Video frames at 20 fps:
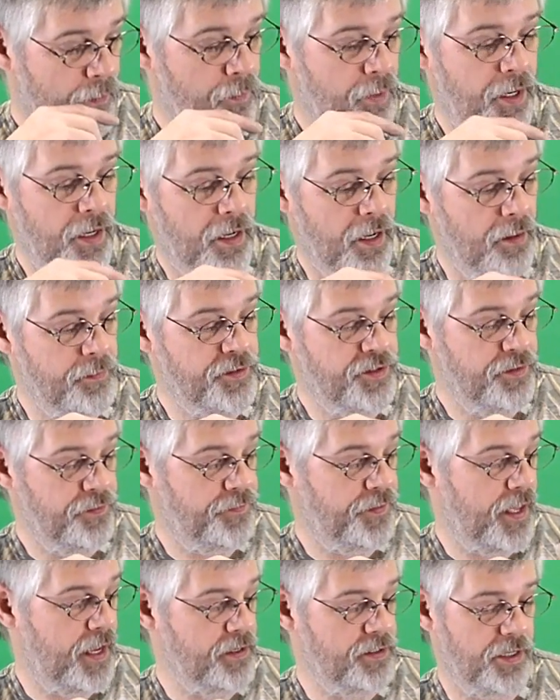When it comes to
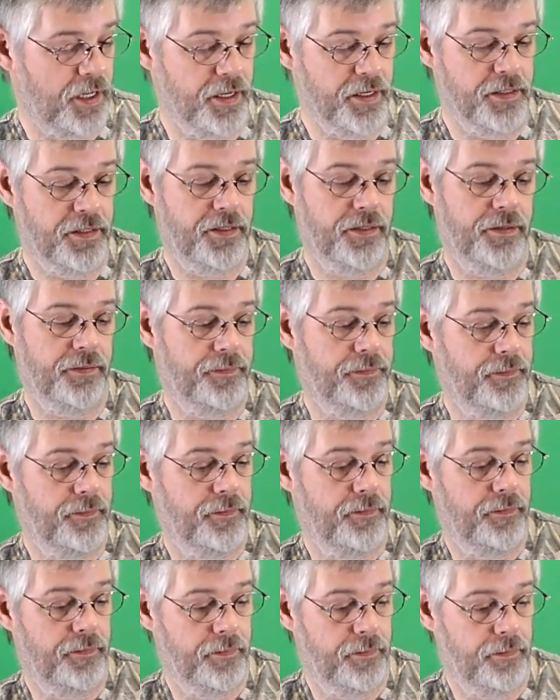flashlights,
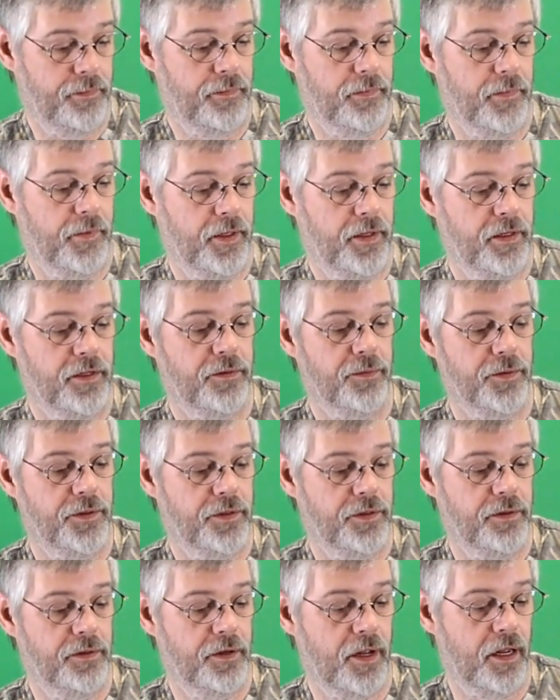and this
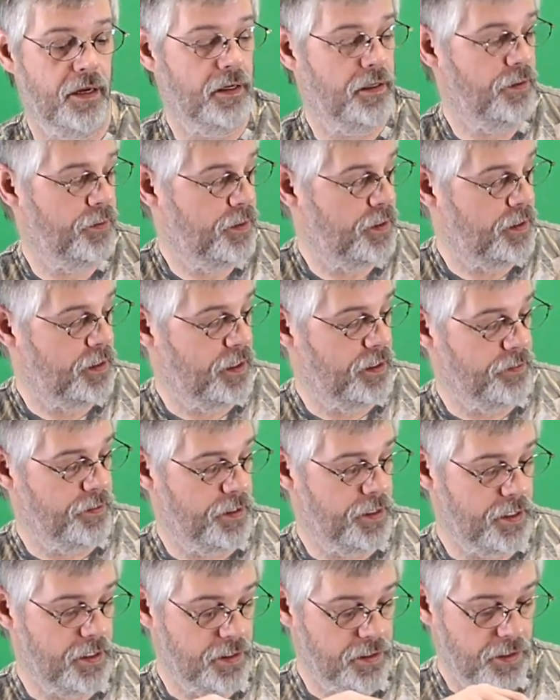one's not included in neither
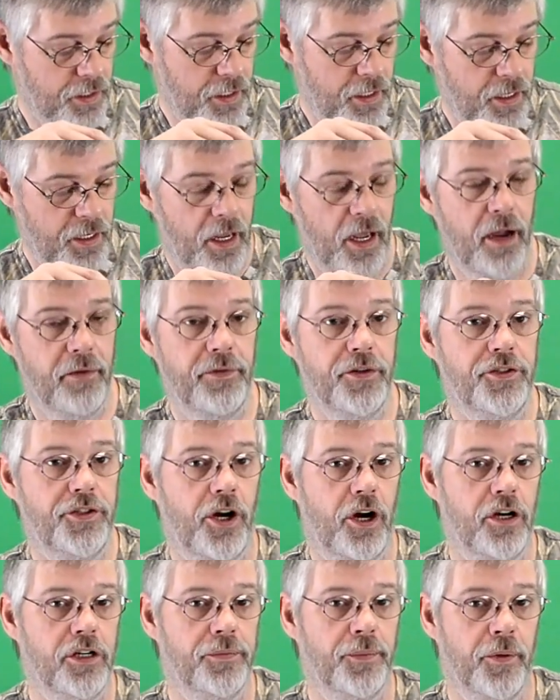of these, have
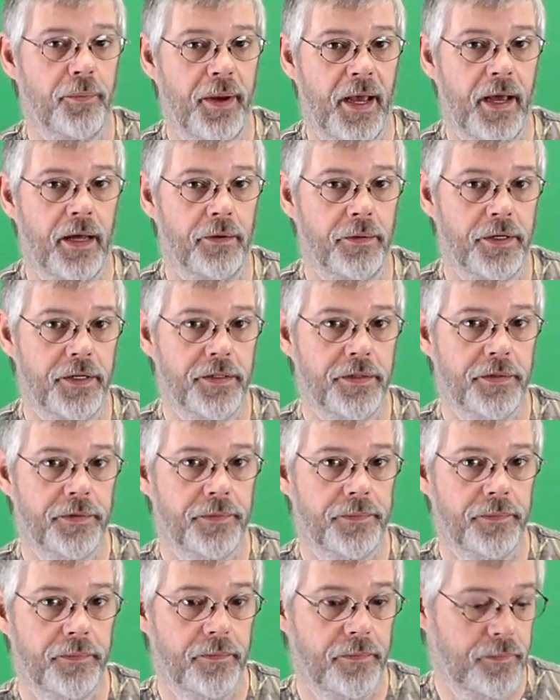rechargeable
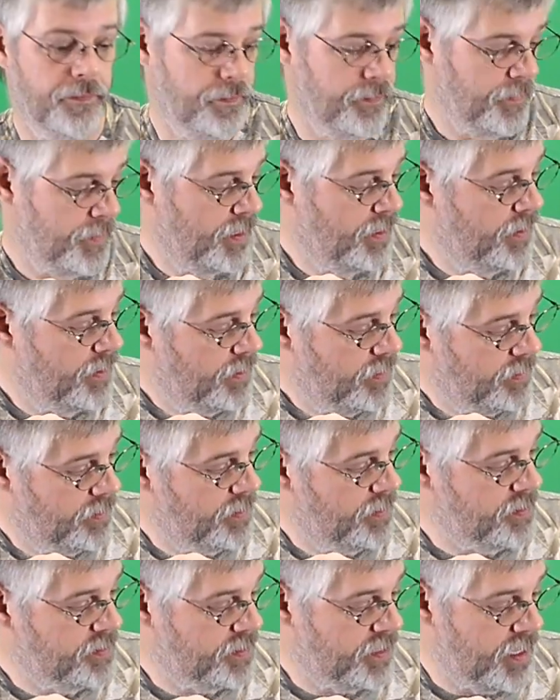batteries.
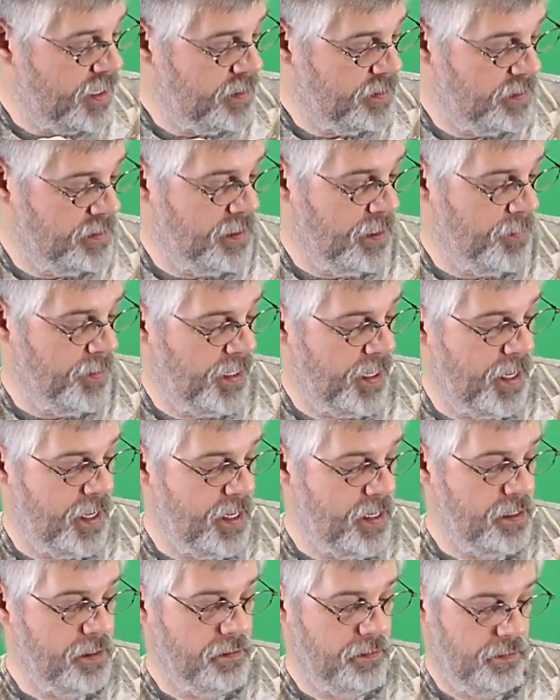These take the
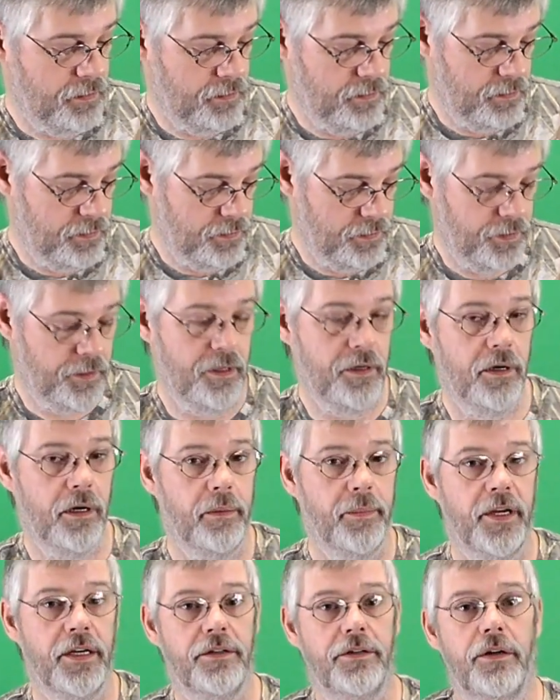AA, so you're
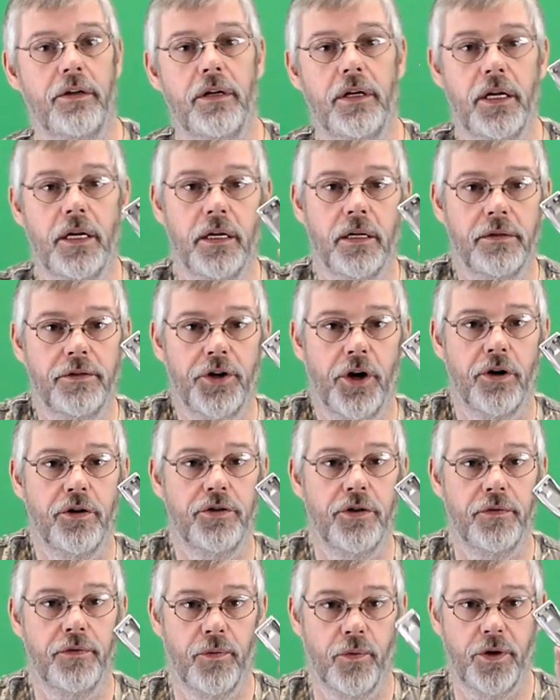going to make sure you need a
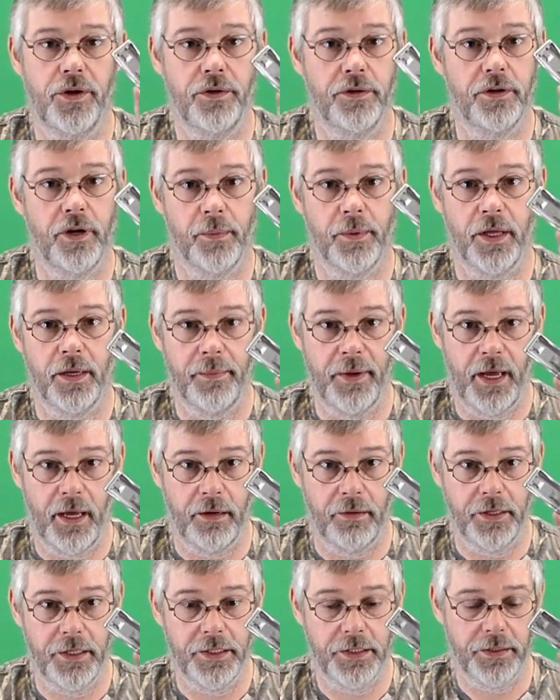charger for your AA
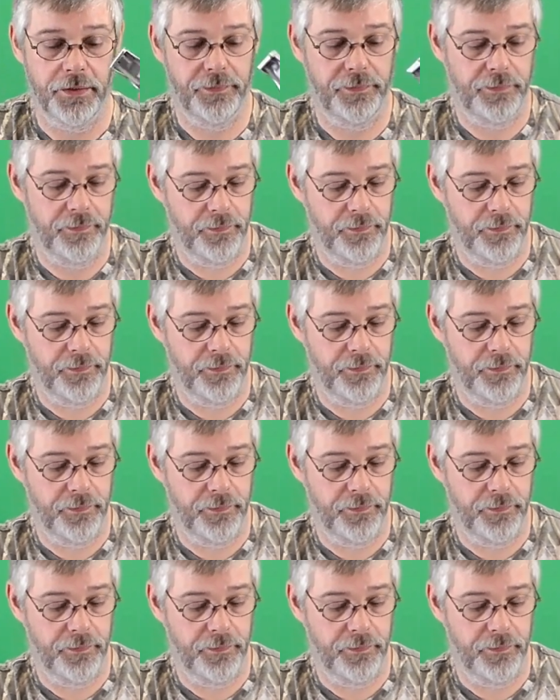batteries.